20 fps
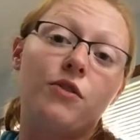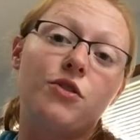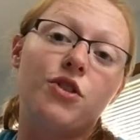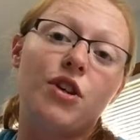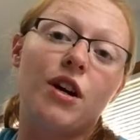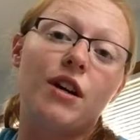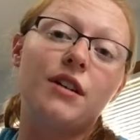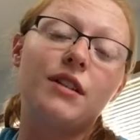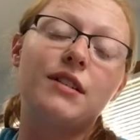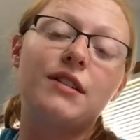
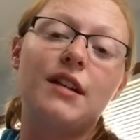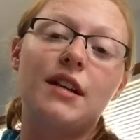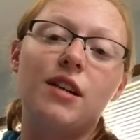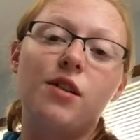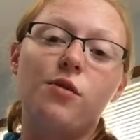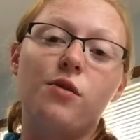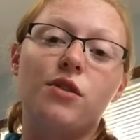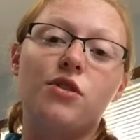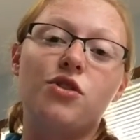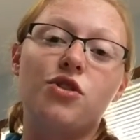chunks that
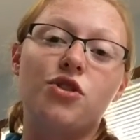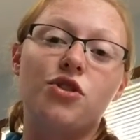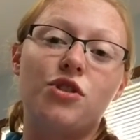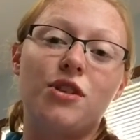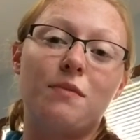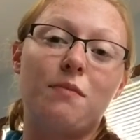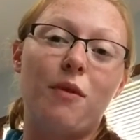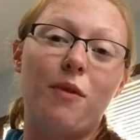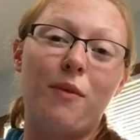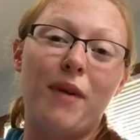you can just
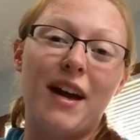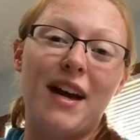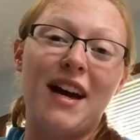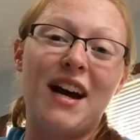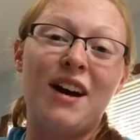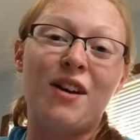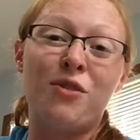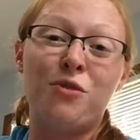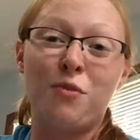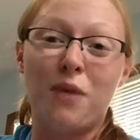chip away
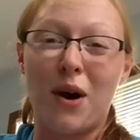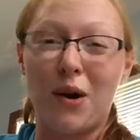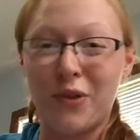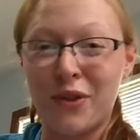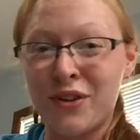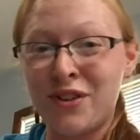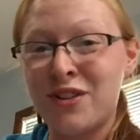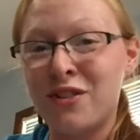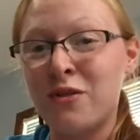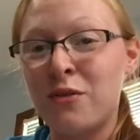at throughout
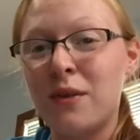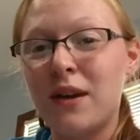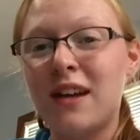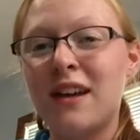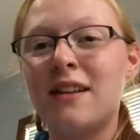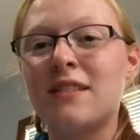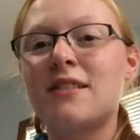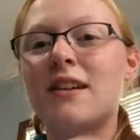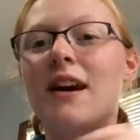the 2 weeks,